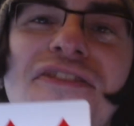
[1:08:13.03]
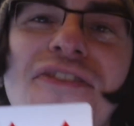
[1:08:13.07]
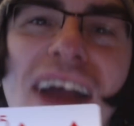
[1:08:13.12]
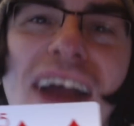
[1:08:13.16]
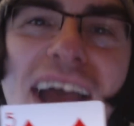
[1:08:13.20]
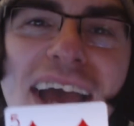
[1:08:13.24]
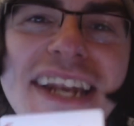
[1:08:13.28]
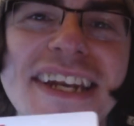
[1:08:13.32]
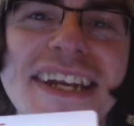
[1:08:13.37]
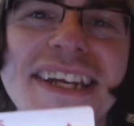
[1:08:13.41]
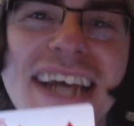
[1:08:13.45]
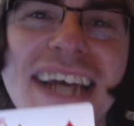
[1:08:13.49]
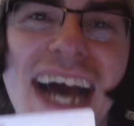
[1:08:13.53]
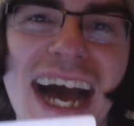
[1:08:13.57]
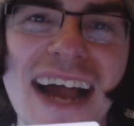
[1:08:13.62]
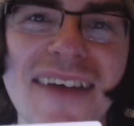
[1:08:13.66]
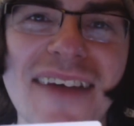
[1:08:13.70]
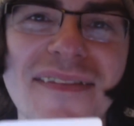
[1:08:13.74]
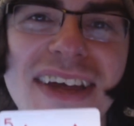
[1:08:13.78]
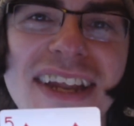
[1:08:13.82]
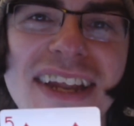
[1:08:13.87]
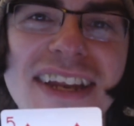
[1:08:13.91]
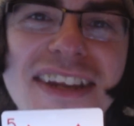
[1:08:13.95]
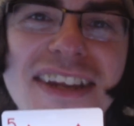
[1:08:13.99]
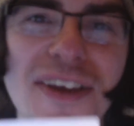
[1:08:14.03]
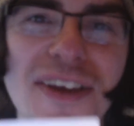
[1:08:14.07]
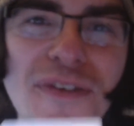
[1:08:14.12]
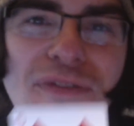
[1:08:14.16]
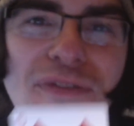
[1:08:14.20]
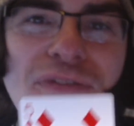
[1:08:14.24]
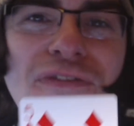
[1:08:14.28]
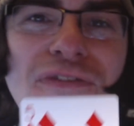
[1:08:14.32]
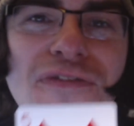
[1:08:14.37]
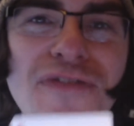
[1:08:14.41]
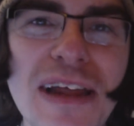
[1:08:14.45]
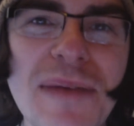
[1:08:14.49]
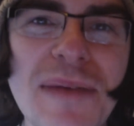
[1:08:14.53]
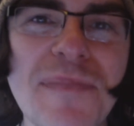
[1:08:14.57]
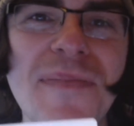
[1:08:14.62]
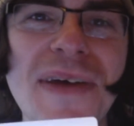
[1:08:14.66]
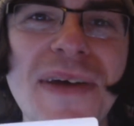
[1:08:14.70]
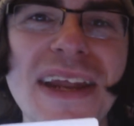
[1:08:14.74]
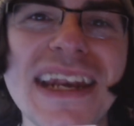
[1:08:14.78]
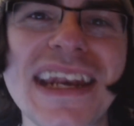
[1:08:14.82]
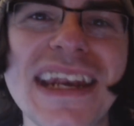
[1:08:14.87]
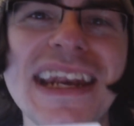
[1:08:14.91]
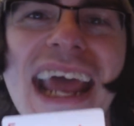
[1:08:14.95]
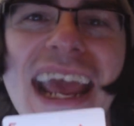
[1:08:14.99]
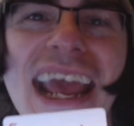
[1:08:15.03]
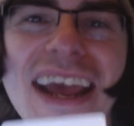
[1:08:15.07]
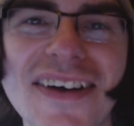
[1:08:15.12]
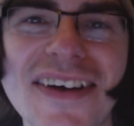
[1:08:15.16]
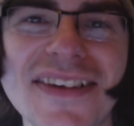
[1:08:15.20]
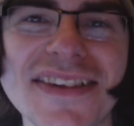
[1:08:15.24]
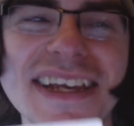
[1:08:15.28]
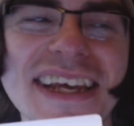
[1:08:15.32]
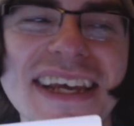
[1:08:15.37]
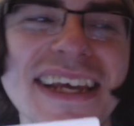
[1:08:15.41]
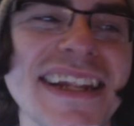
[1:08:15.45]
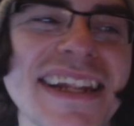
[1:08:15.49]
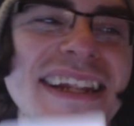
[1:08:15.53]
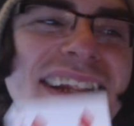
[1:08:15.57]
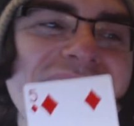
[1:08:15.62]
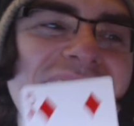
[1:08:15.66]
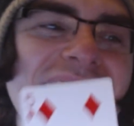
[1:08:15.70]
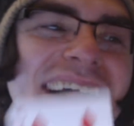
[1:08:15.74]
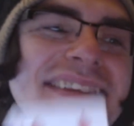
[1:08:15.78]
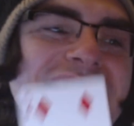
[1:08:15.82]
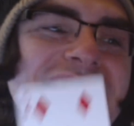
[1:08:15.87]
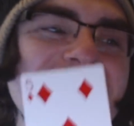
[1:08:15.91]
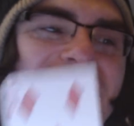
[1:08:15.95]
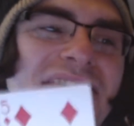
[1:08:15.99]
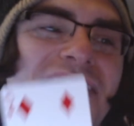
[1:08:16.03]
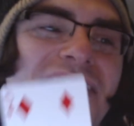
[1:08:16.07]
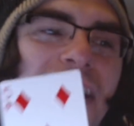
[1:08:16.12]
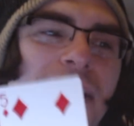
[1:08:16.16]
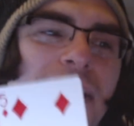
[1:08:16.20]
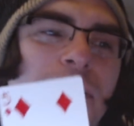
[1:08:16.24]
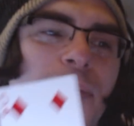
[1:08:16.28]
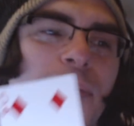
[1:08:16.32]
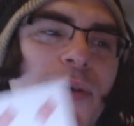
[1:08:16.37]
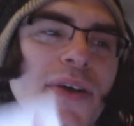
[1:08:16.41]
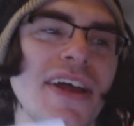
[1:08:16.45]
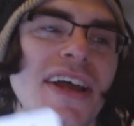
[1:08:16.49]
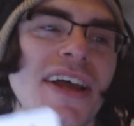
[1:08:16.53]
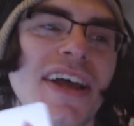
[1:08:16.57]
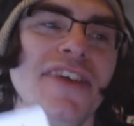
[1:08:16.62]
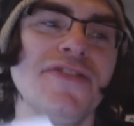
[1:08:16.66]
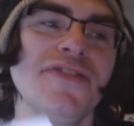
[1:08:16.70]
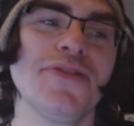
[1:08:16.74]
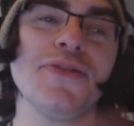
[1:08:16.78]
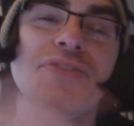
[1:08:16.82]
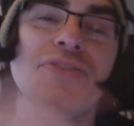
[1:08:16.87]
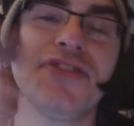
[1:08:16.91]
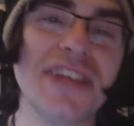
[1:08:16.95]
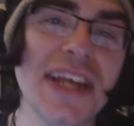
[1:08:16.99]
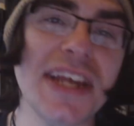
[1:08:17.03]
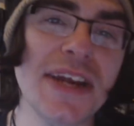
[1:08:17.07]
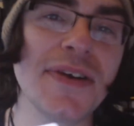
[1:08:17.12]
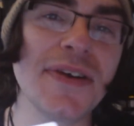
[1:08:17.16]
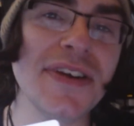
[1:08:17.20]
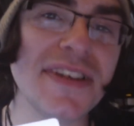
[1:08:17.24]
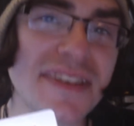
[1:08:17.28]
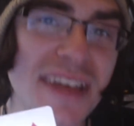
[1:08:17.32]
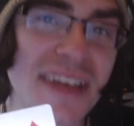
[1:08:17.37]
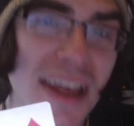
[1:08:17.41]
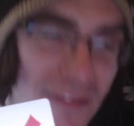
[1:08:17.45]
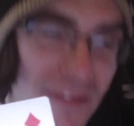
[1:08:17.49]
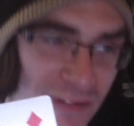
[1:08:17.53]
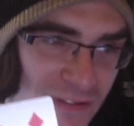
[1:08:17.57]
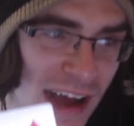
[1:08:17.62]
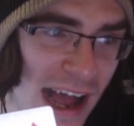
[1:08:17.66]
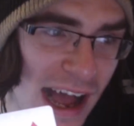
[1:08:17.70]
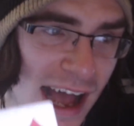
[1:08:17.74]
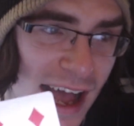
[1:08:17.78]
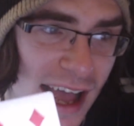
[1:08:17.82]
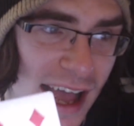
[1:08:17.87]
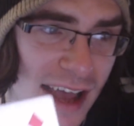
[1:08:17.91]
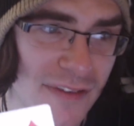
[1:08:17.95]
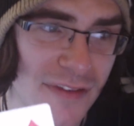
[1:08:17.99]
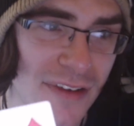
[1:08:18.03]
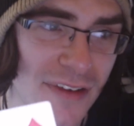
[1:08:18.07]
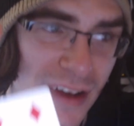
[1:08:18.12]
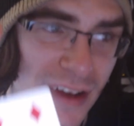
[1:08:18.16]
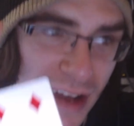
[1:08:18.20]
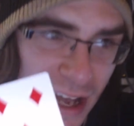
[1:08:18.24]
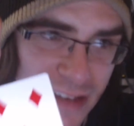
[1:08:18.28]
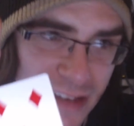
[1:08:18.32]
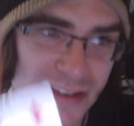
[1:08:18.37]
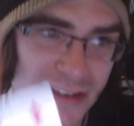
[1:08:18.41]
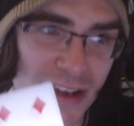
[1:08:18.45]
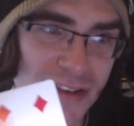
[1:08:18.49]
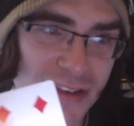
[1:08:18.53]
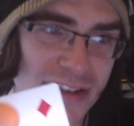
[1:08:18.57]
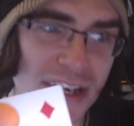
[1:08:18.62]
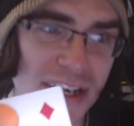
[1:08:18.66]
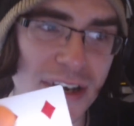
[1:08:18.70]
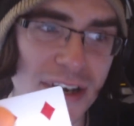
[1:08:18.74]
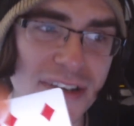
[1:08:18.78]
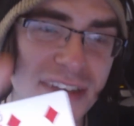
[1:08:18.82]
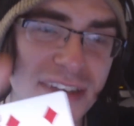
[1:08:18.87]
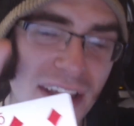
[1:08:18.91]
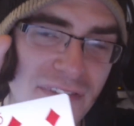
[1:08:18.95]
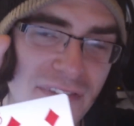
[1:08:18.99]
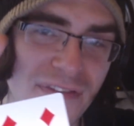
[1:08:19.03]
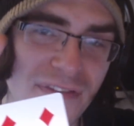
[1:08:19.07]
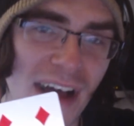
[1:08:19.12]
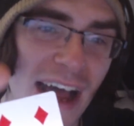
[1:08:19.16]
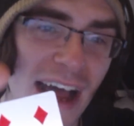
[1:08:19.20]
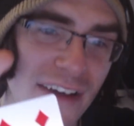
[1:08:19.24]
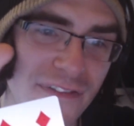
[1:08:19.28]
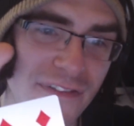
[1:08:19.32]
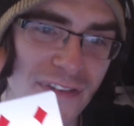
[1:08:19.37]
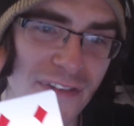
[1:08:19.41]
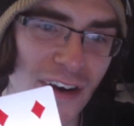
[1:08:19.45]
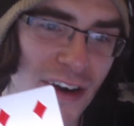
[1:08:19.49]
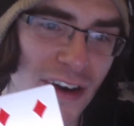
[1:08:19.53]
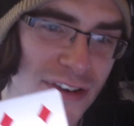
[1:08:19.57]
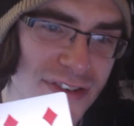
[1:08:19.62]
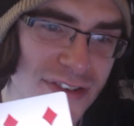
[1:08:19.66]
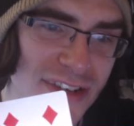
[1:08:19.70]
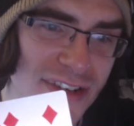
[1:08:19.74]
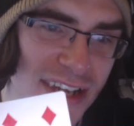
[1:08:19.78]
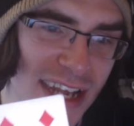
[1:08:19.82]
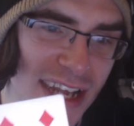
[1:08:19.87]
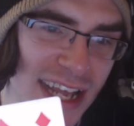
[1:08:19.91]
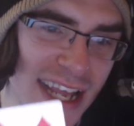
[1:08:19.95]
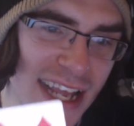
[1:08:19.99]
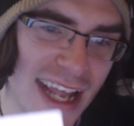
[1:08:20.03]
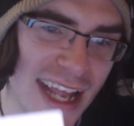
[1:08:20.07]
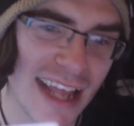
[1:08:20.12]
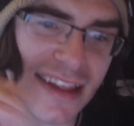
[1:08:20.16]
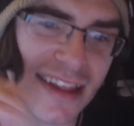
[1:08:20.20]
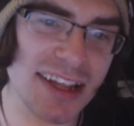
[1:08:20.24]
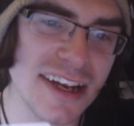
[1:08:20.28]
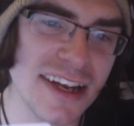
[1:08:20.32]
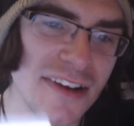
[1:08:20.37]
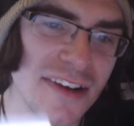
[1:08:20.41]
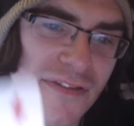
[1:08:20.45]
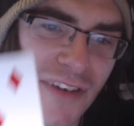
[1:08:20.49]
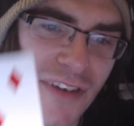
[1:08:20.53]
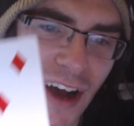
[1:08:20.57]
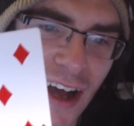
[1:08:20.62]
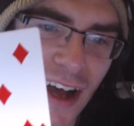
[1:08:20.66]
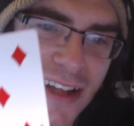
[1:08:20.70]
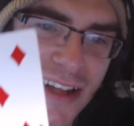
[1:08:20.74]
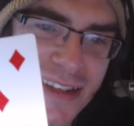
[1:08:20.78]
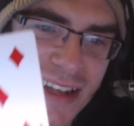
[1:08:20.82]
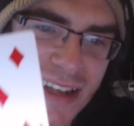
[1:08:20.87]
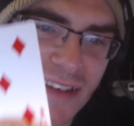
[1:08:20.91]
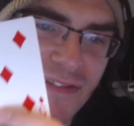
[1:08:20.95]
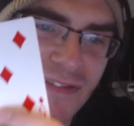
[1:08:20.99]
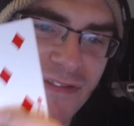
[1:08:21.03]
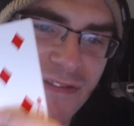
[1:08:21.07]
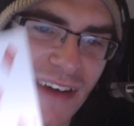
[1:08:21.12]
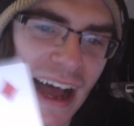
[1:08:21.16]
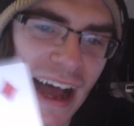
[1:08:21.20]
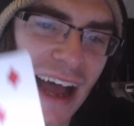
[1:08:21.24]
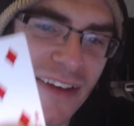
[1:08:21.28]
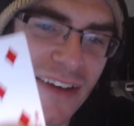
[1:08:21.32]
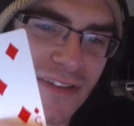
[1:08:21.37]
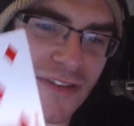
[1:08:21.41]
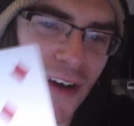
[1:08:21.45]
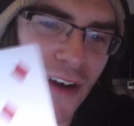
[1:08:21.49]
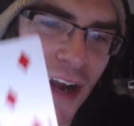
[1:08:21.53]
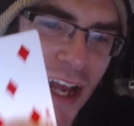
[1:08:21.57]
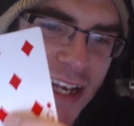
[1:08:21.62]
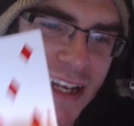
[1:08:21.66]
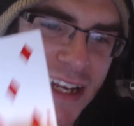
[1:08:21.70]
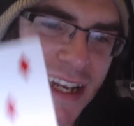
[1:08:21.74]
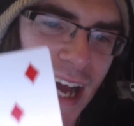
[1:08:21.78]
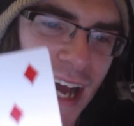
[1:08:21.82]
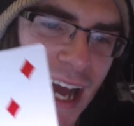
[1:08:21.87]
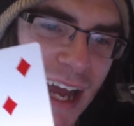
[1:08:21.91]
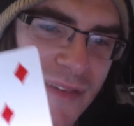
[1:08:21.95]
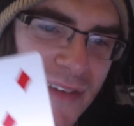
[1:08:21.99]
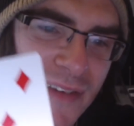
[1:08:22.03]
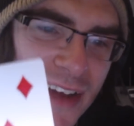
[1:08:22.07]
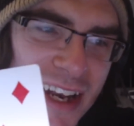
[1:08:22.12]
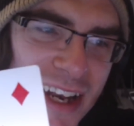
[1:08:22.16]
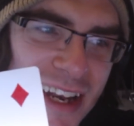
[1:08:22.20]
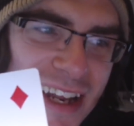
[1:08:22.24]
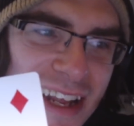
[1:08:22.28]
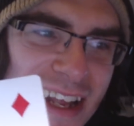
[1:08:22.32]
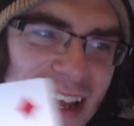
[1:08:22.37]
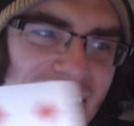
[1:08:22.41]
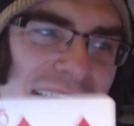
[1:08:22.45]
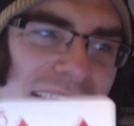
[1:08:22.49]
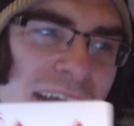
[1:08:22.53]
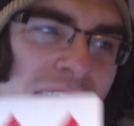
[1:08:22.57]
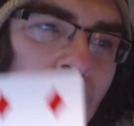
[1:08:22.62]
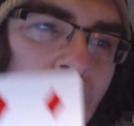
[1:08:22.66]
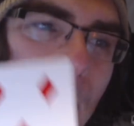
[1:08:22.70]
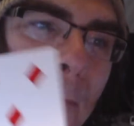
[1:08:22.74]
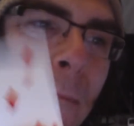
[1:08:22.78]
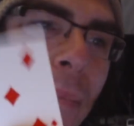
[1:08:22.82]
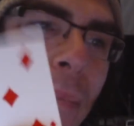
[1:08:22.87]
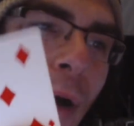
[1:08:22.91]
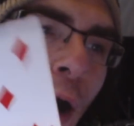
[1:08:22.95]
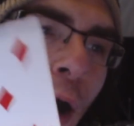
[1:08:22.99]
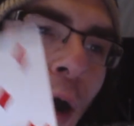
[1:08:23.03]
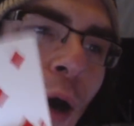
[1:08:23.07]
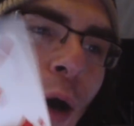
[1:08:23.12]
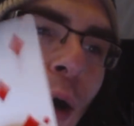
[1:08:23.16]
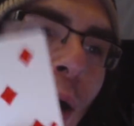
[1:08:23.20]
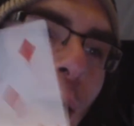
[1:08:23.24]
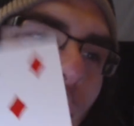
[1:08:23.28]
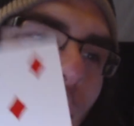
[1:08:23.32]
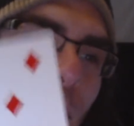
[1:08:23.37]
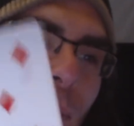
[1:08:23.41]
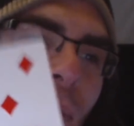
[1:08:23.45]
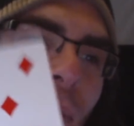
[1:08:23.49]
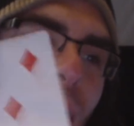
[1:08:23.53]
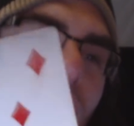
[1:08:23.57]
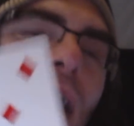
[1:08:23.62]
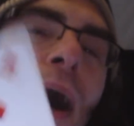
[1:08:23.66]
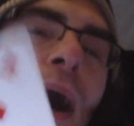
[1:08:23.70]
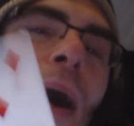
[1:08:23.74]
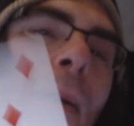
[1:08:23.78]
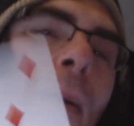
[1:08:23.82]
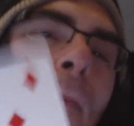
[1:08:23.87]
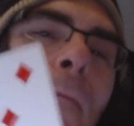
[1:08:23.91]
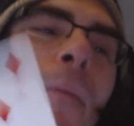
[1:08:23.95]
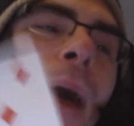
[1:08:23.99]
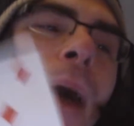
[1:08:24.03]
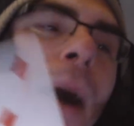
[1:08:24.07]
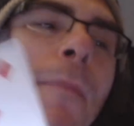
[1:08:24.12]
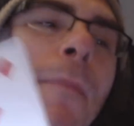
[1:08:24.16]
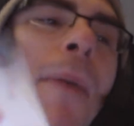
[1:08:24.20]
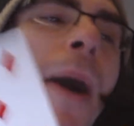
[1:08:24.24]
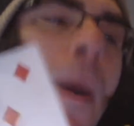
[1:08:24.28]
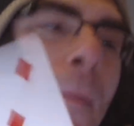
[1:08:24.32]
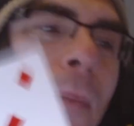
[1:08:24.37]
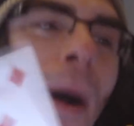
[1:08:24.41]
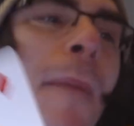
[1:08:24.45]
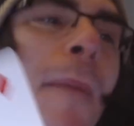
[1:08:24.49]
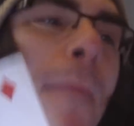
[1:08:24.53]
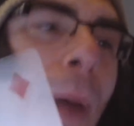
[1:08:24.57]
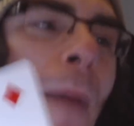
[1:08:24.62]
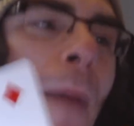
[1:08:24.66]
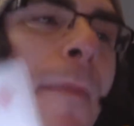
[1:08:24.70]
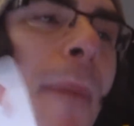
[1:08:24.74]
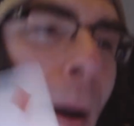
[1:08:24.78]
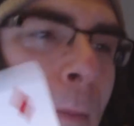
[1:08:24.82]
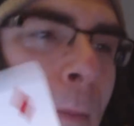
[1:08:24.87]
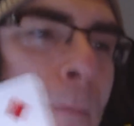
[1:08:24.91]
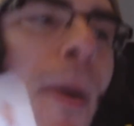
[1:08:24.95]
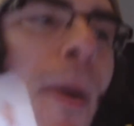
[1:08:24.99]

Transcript: red diamond. You flippin' nailed it. That's incredible. So Siri said 5. I saw Siri say 5 first. And then Yvonne said 5 red diamond. Boom. Ba ba ba ba ba